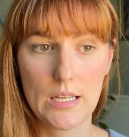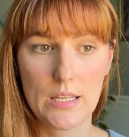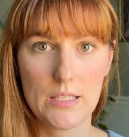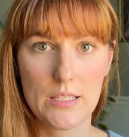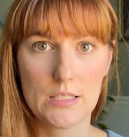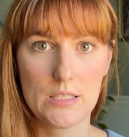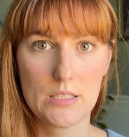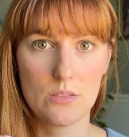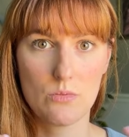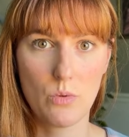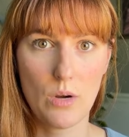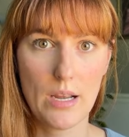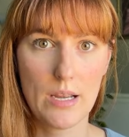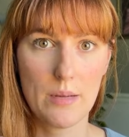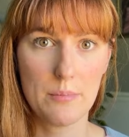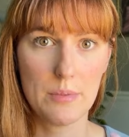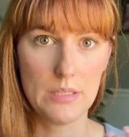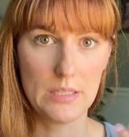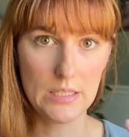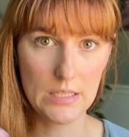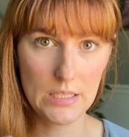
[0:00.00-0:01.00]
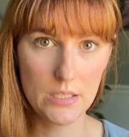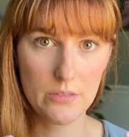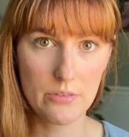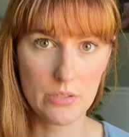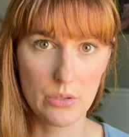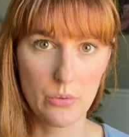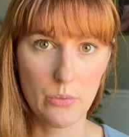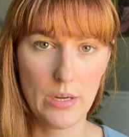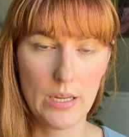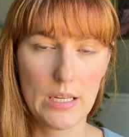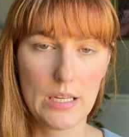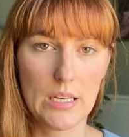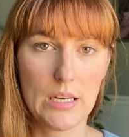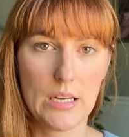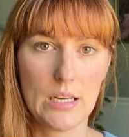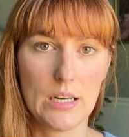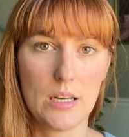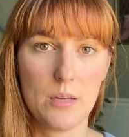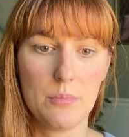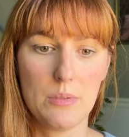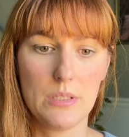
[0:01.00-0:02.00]
and this is why I believe in awakening
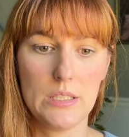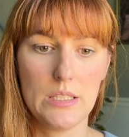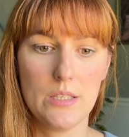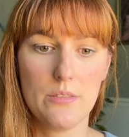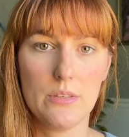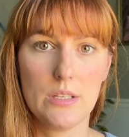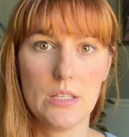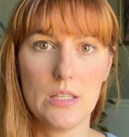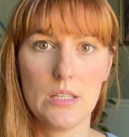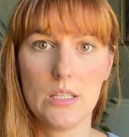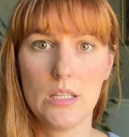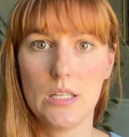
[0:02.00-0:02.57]
and I believe in